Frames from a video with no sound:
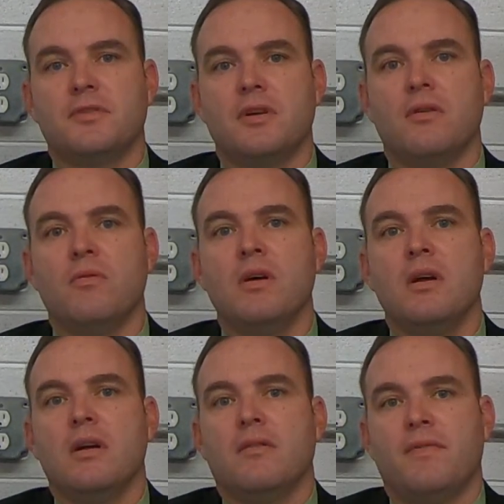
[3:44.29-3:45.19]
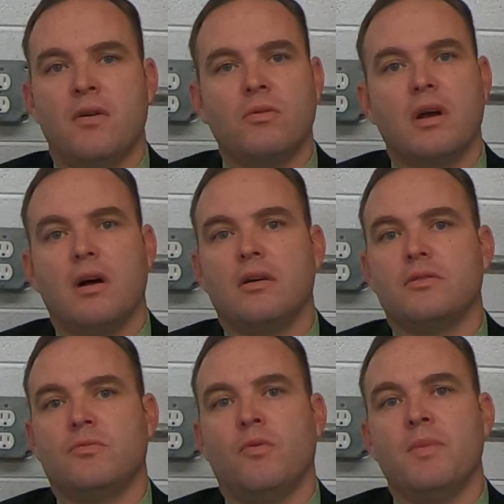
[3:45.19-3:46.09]
So phone
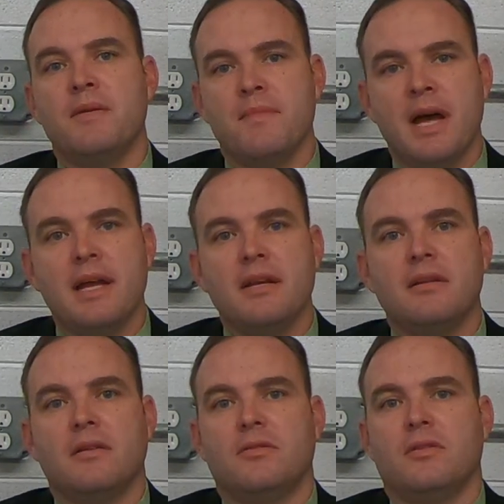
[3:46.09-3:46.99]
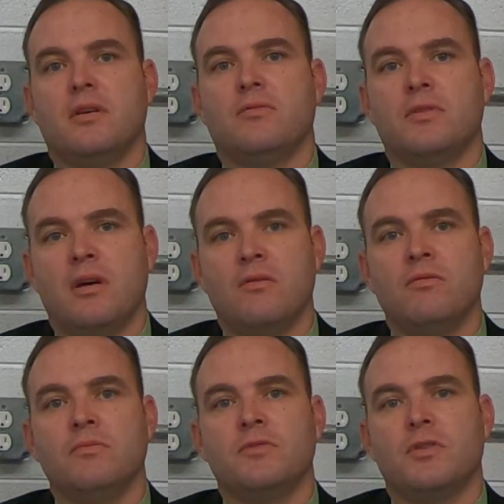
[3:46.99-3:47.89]
calls will be made to those
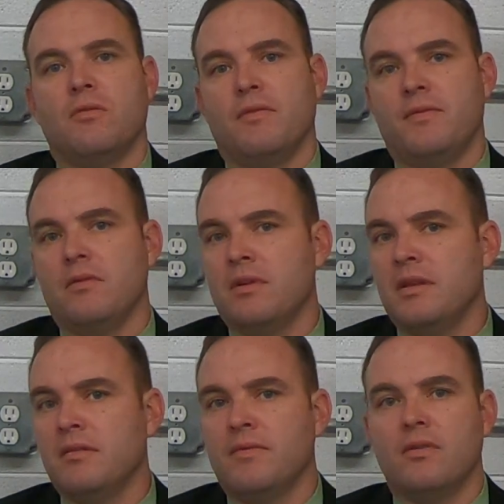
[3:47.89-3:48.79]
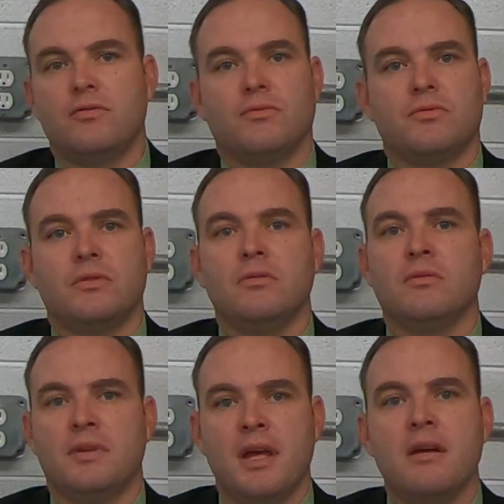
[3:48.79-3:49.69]
homes. So if you're in the virtual
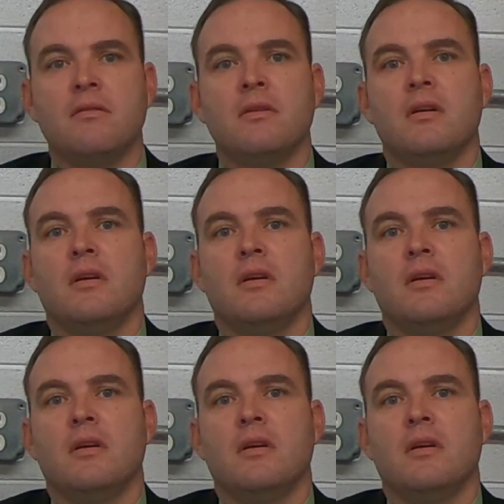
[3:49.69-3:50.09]
school now,